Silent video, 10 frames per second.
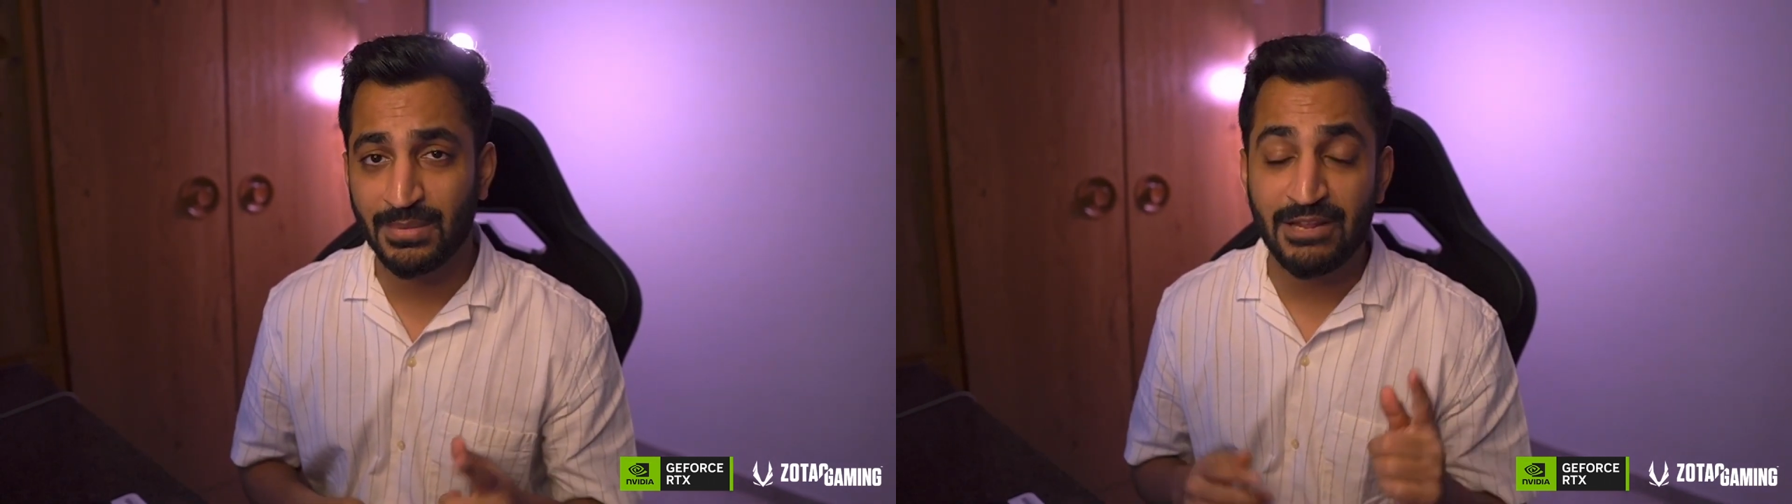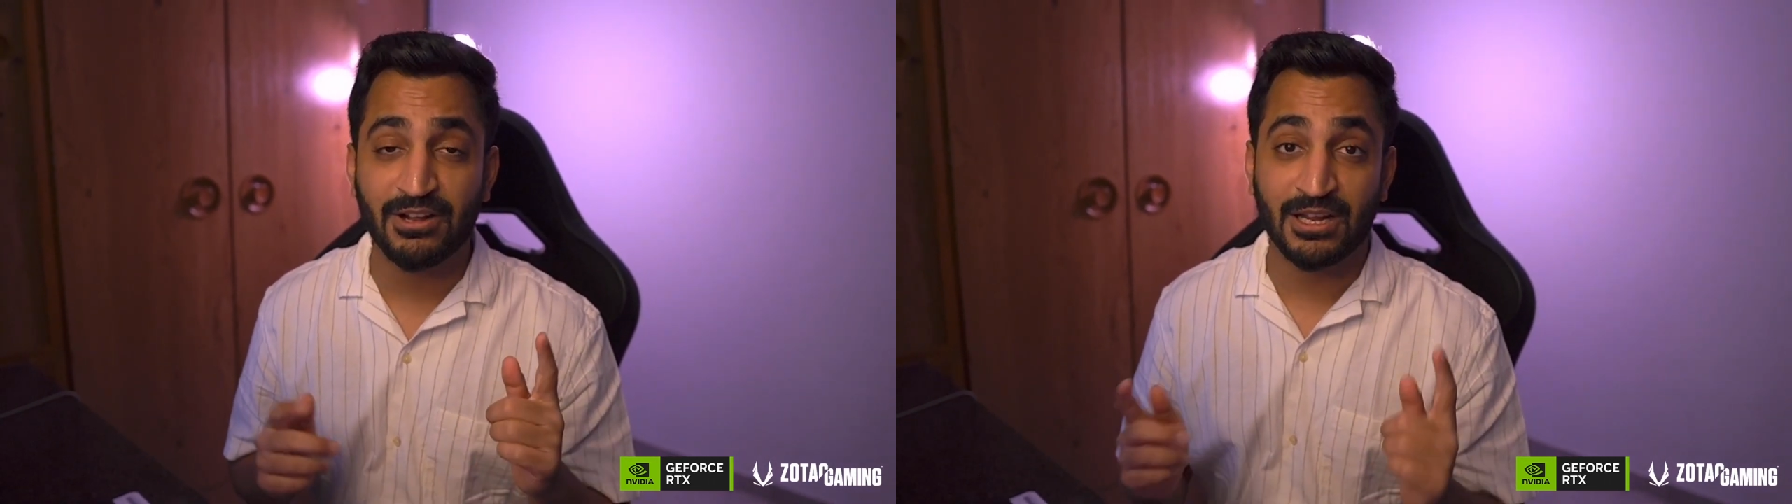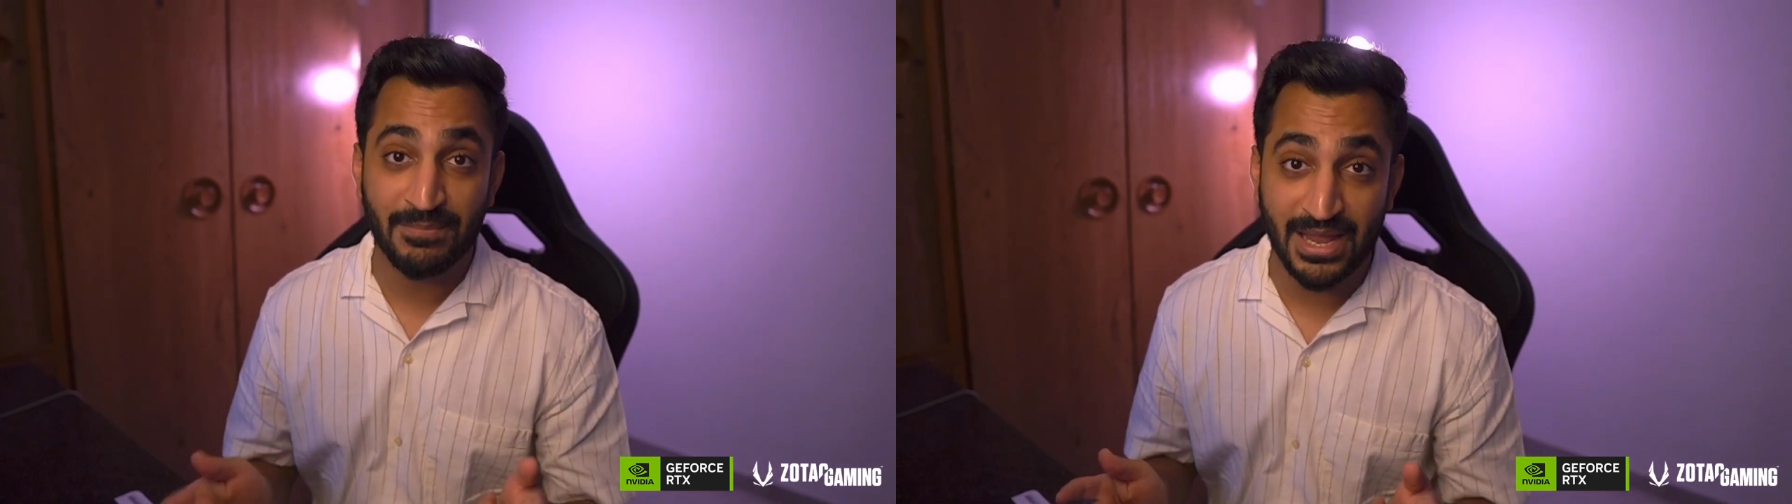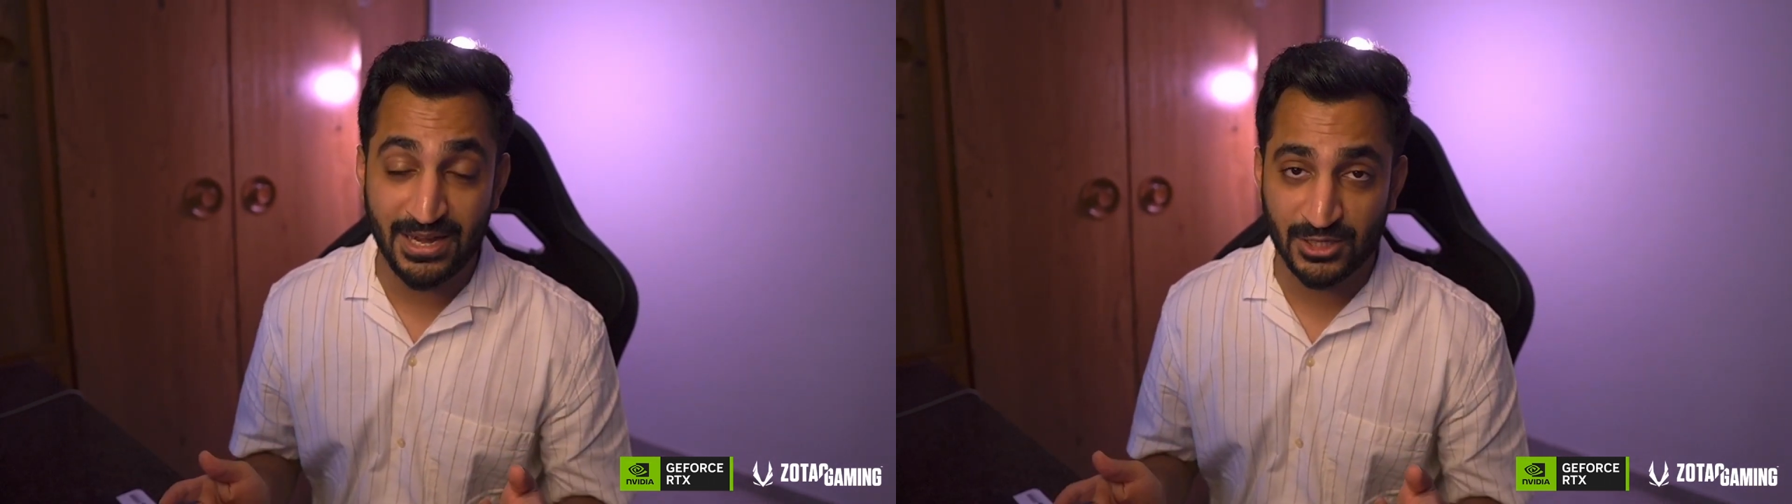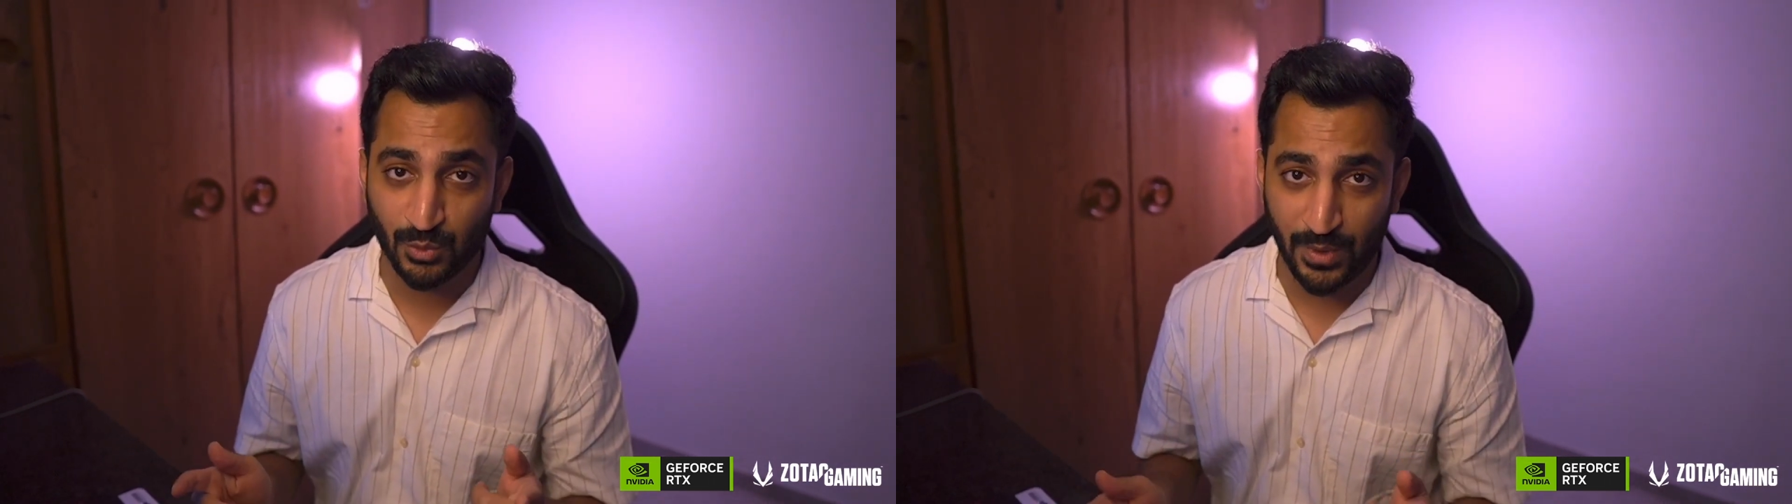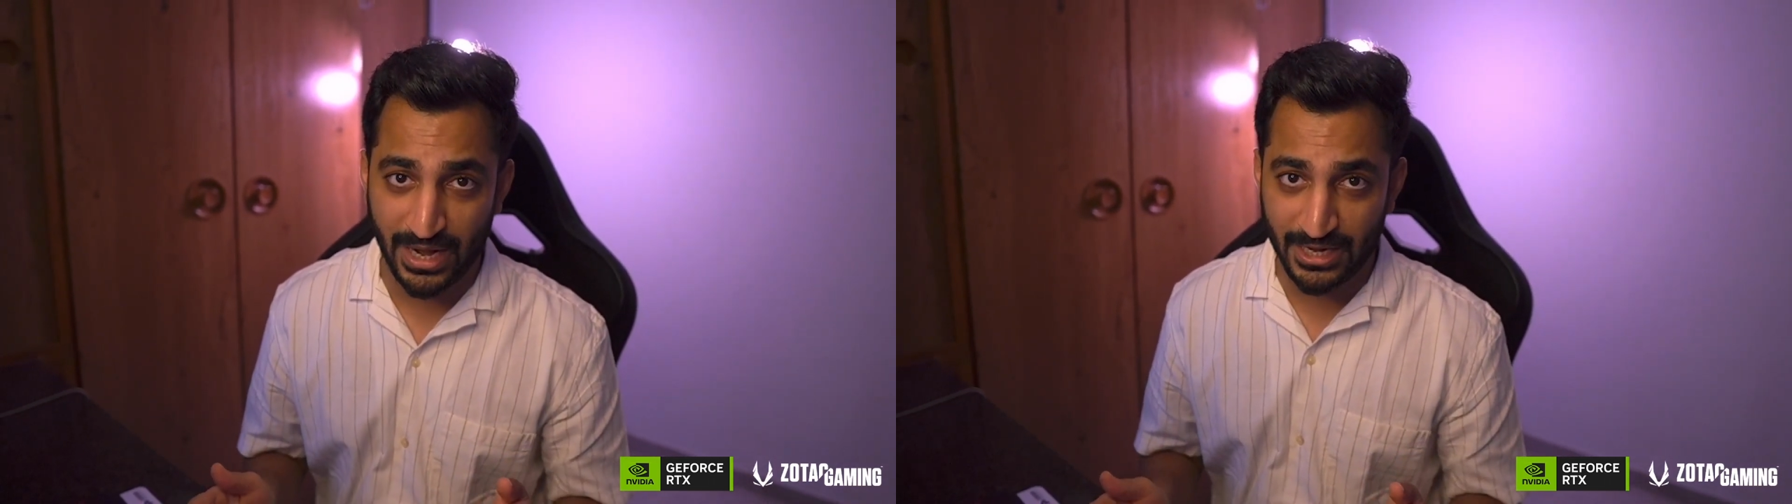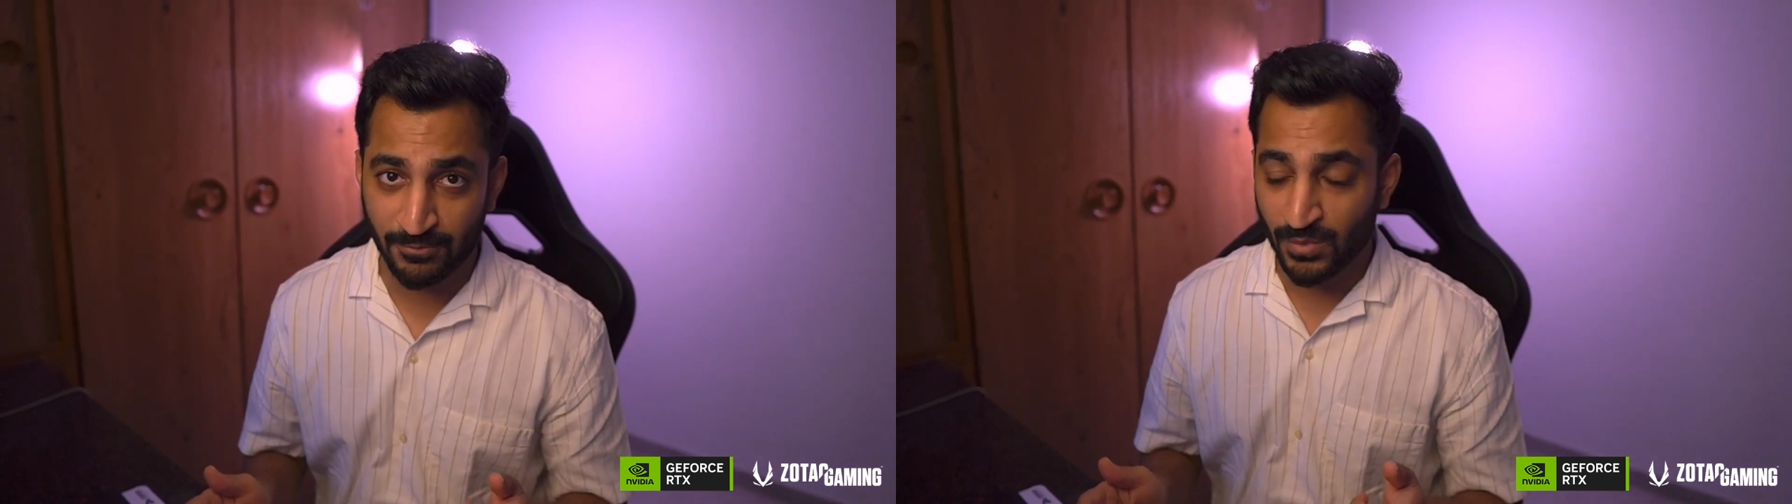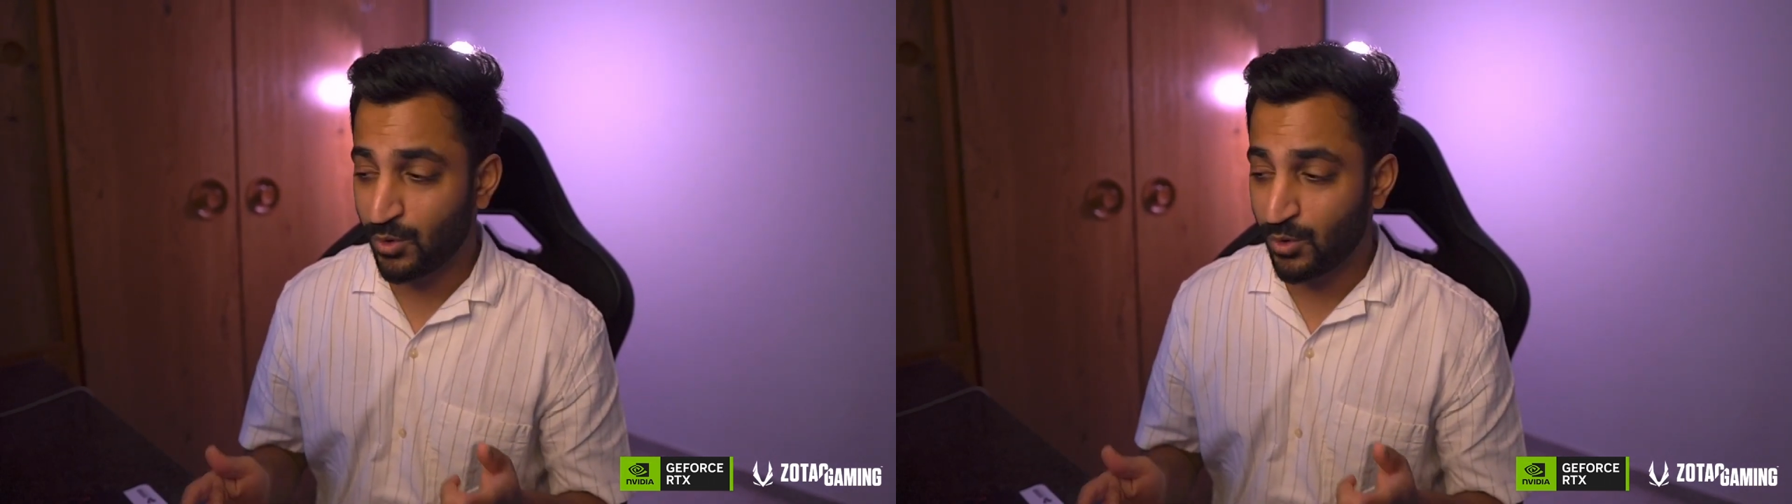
leave a comment as well